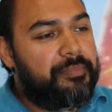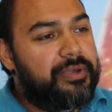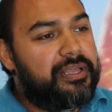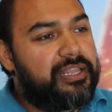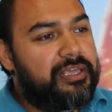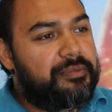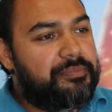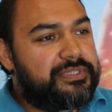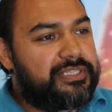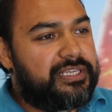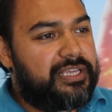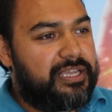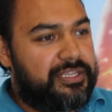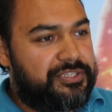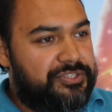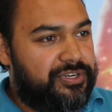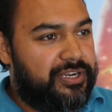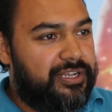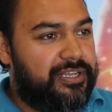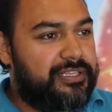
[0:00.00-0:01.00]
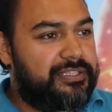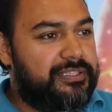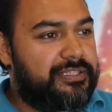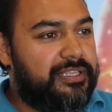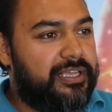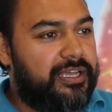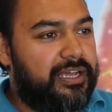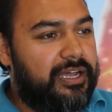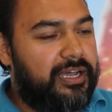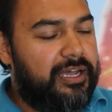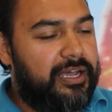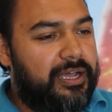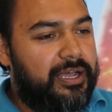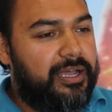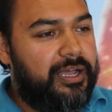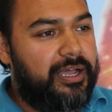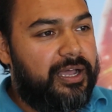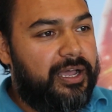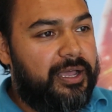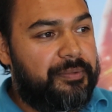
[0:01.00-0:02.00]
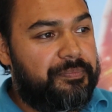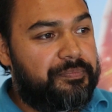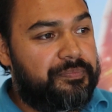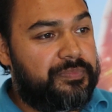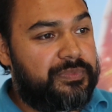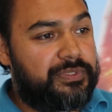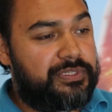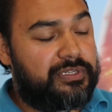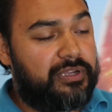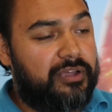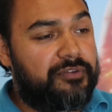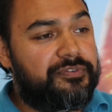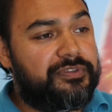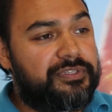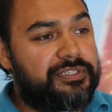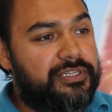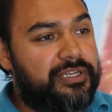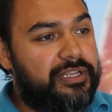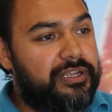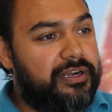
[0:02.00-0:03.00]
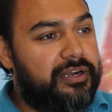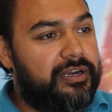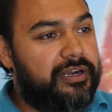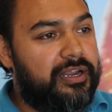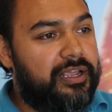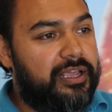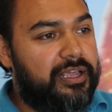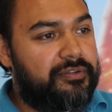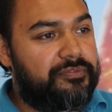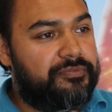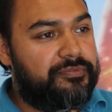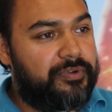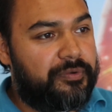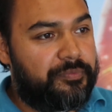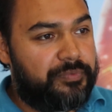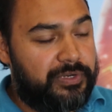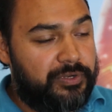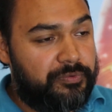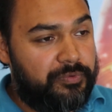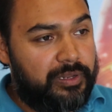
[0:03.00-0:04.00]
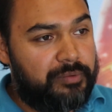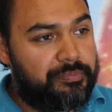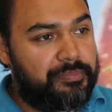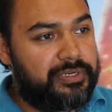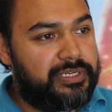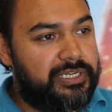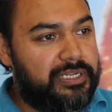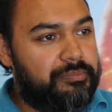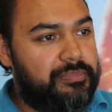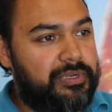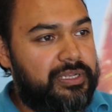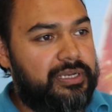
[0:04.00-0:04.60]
My name is Ayaz Shahid. Uh, I'm staff engineer and firmware development team